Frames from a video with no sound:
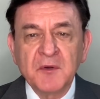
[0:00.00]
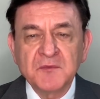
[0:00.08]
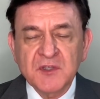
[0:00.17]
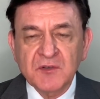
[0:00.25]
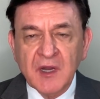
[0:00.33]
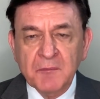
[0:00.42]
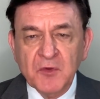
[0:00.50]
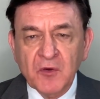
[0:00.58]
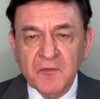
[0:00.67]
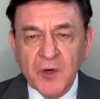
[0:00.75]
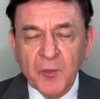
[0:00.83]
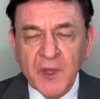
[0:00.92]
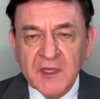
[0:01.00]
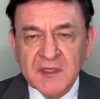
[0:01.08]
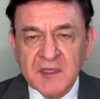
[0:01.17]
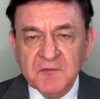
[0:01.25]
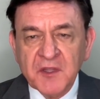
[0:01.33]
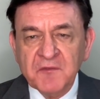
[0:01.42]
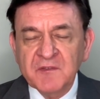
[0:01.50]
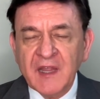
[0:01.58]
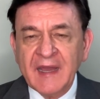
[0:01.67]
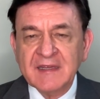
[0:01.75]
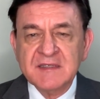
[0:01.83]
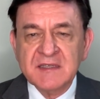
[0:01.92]
It was dropped over a relatively
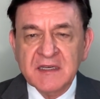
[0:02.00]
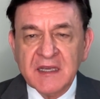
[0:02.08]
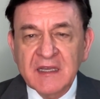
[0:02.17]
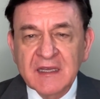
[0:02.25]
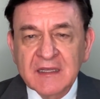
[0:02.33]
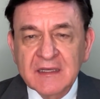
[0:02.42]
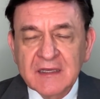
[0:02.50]
flat city.